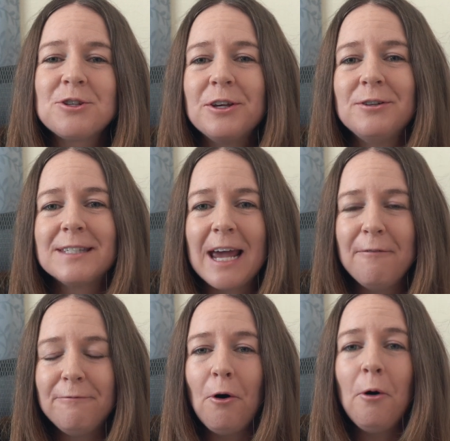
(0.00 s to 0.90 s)
sure that you stay
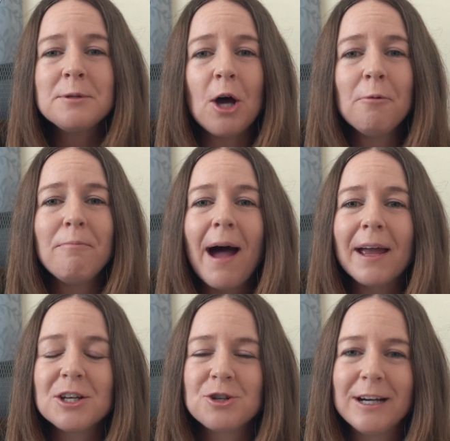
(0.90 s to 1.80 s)
informed on
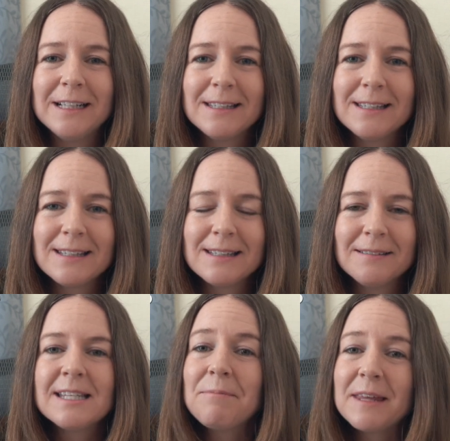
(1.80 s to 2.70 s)
market trends.
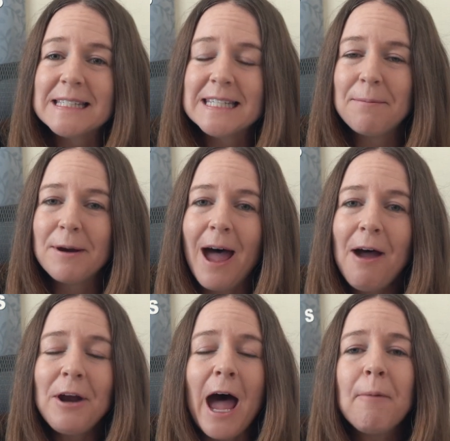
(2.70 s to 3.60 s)
Some things to keep an eye
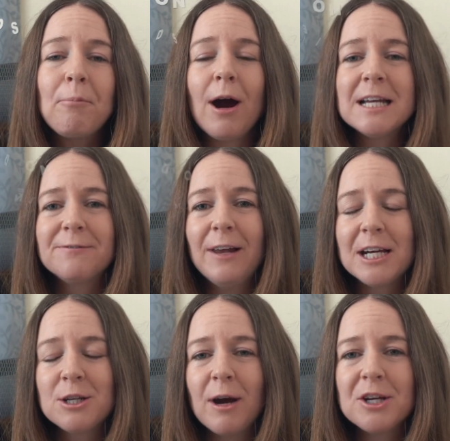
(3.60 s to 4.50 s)
on are price
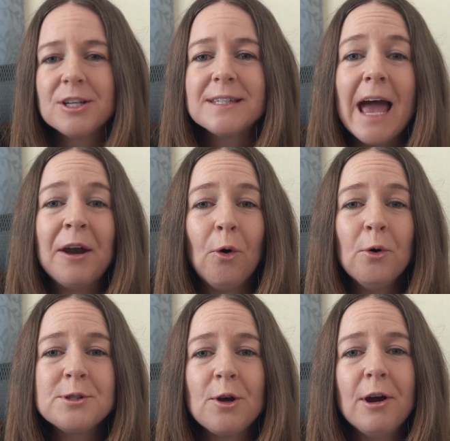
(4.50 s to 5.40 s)
fluctuations and
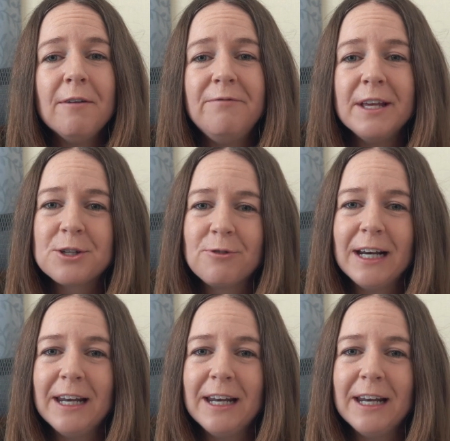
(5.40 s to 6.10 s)
also inventory